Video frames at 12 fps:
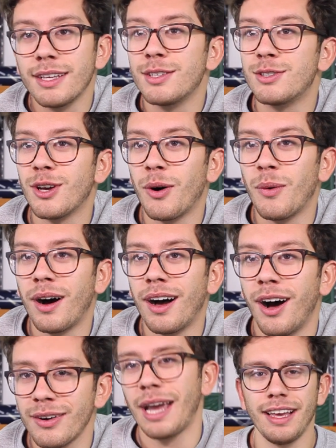So
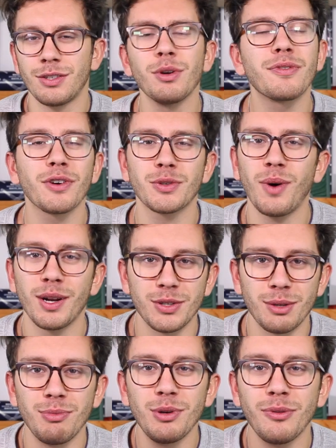uh, okay, so his first watch
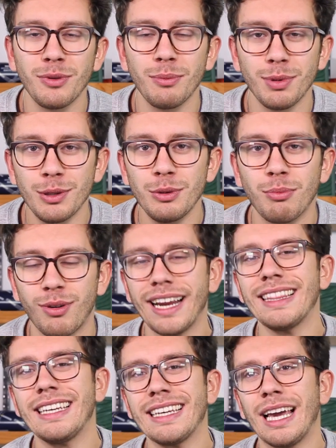is a beautiful blue
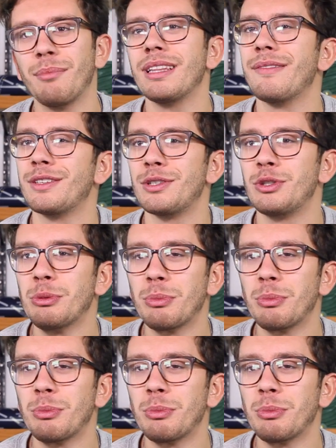Breitling, I believe it's a